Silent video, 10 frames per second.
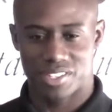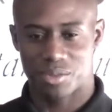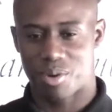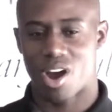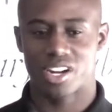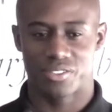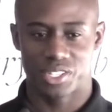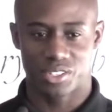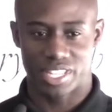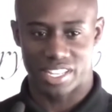There's a part of
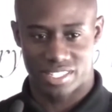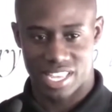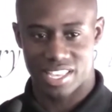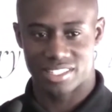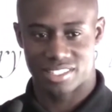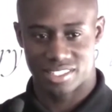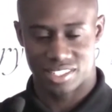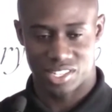you that says,